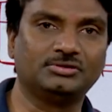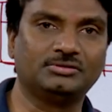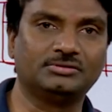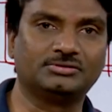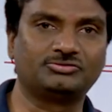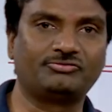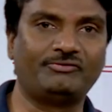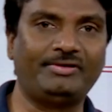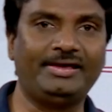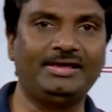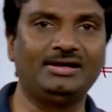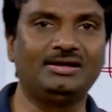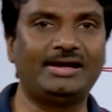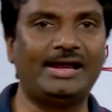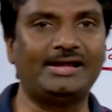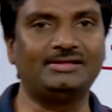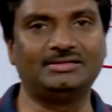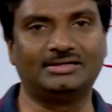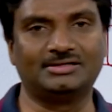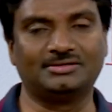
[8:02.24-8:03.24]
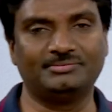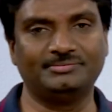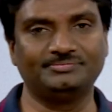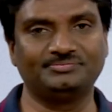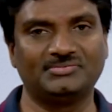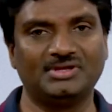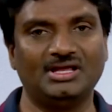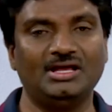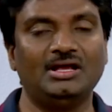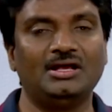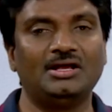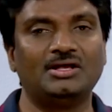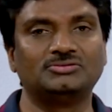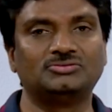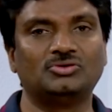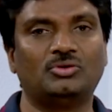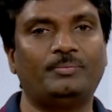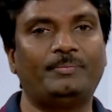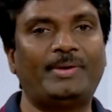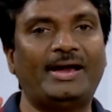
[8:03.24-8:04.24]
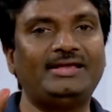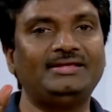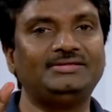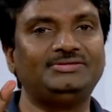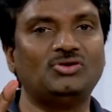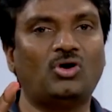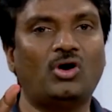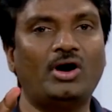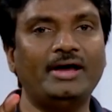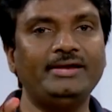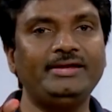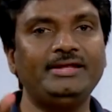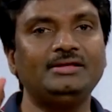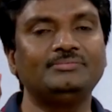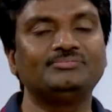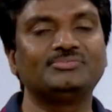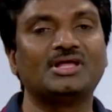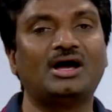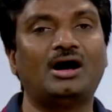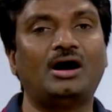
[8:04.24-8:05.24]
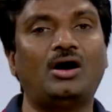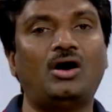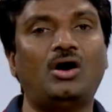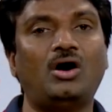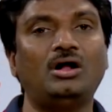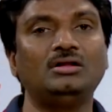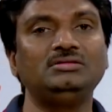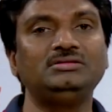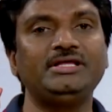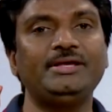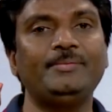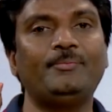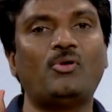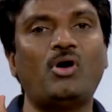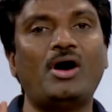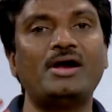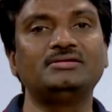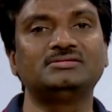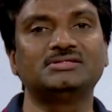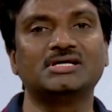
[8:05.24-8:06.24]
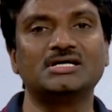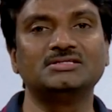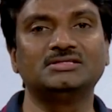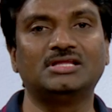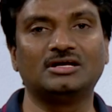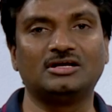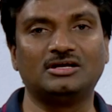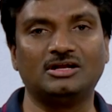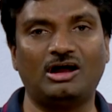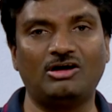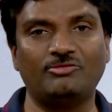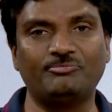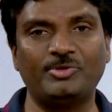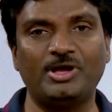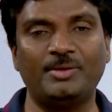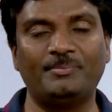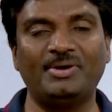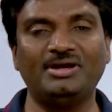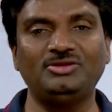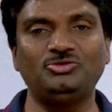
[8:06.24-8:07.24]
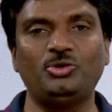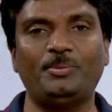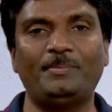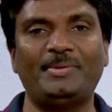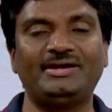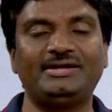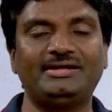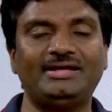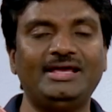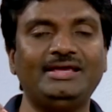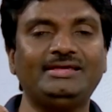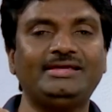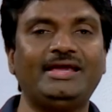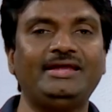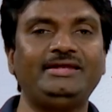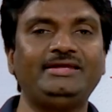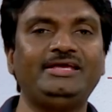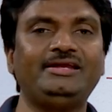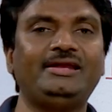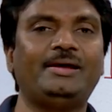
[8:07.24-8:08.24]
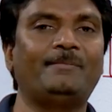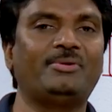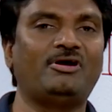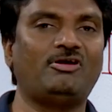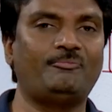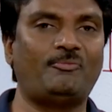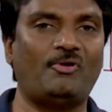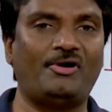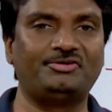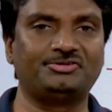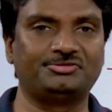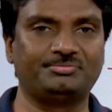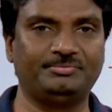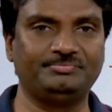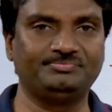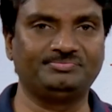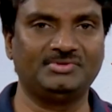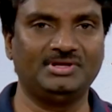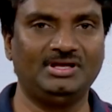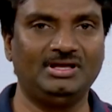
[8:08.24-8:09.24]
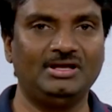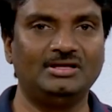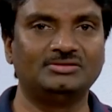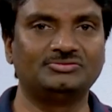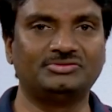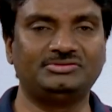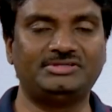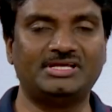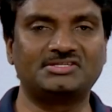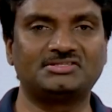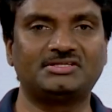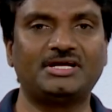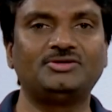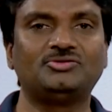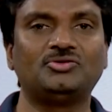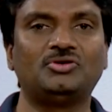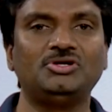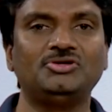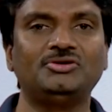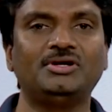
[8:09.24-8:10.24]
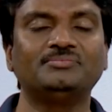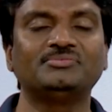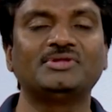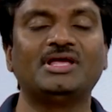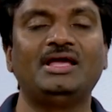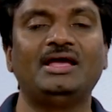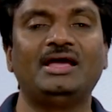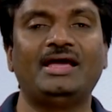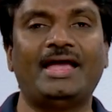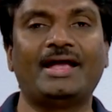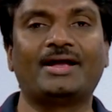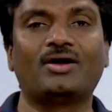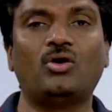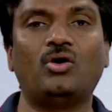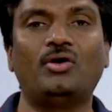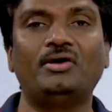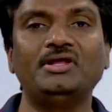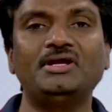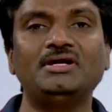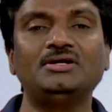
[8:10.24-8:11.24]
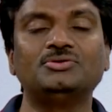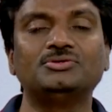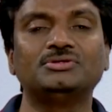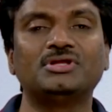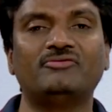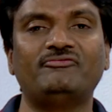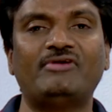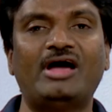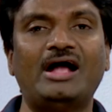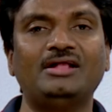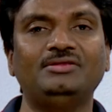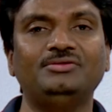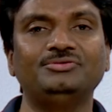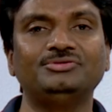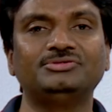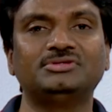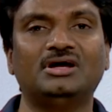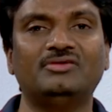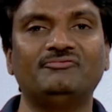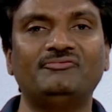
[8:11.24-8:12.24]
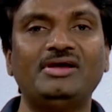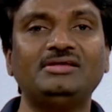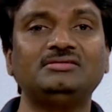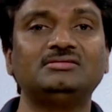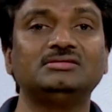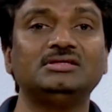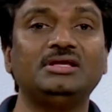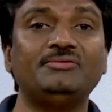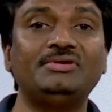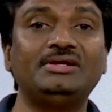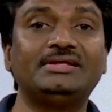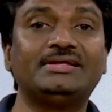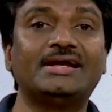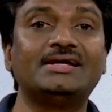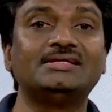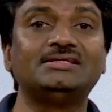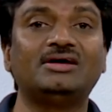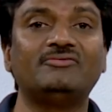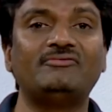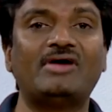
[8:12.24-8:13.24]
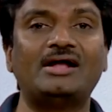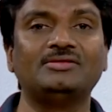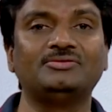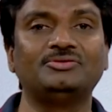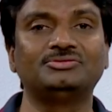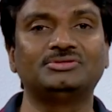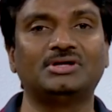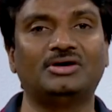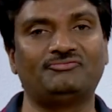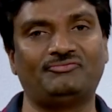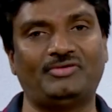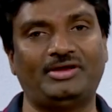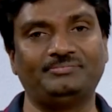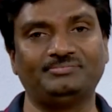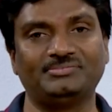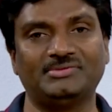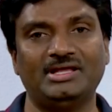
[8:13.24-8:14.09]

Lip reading: square like that. So, by joining all the points on the graph paper, you may take any number of points. So, just I told you, according to the values of x, you will get the values of y.